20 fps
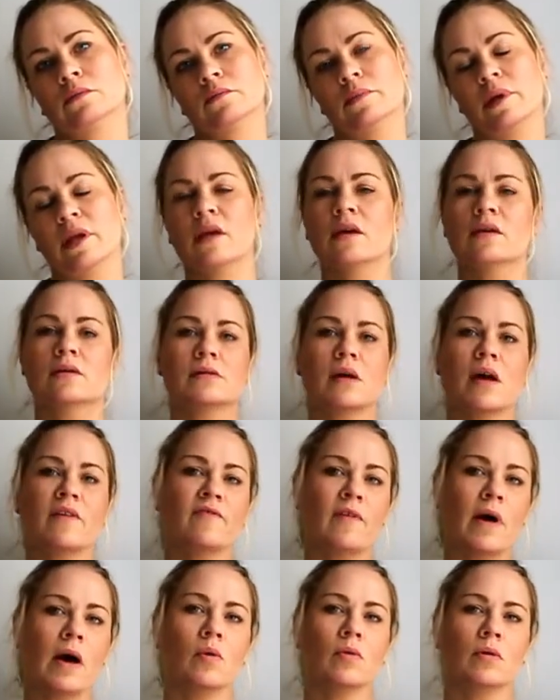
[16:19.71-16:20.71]
because I
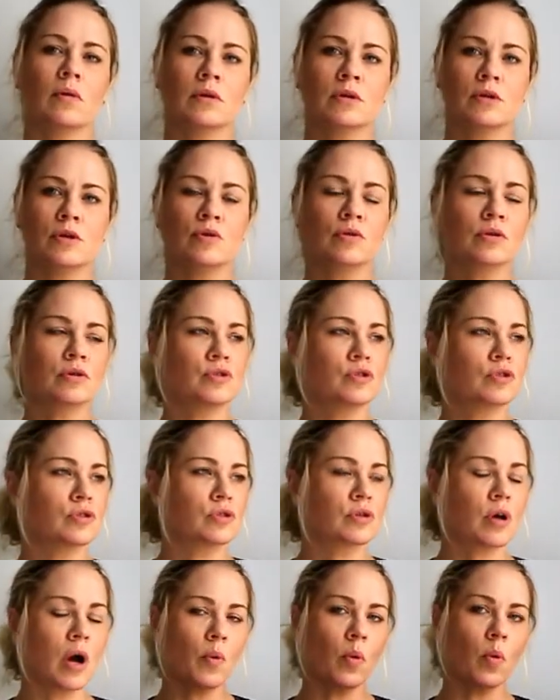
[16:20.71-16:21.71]
felt, you could
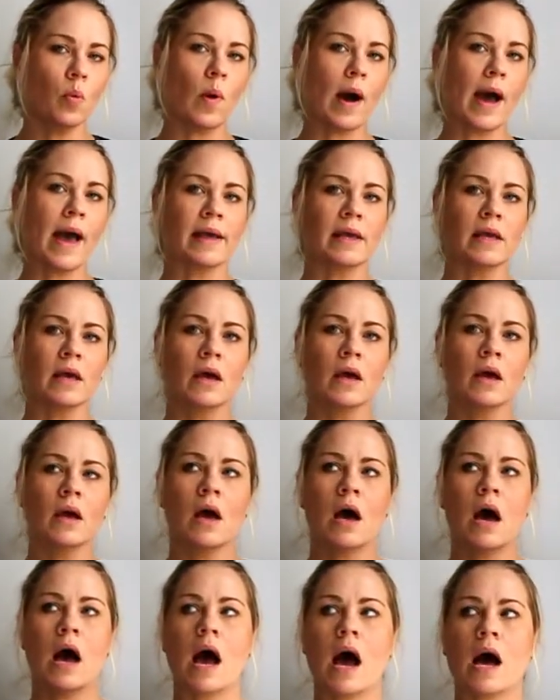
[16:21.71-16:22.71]
just go away
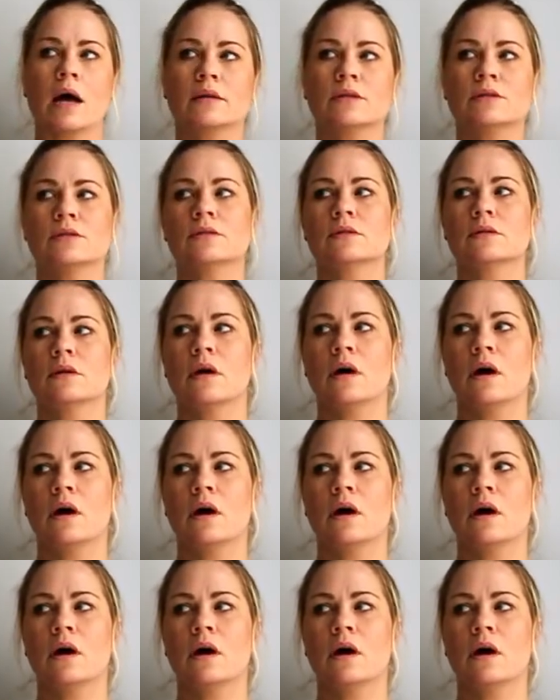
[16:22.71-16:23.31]
and